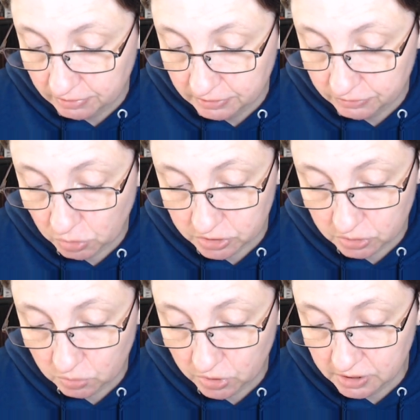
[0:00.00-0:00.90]
forced to
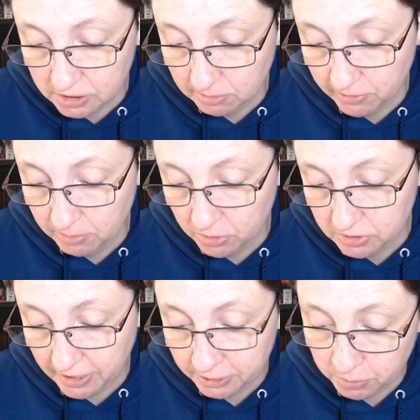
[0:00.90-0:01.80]
work in some of the most
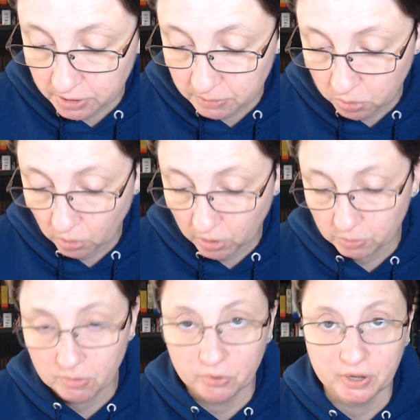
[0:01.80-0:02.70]
desperately poor
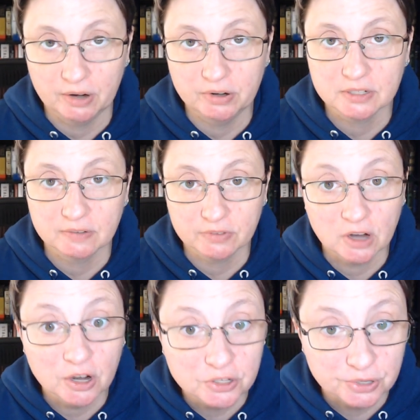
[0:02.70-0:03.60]
remote areas of the
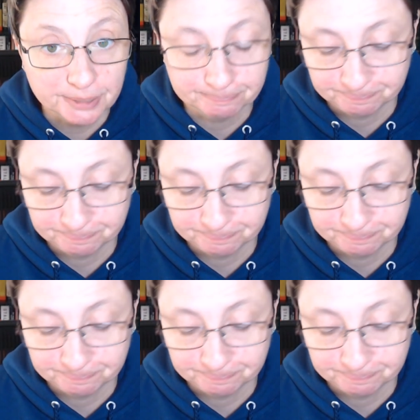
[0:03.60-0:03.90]
country.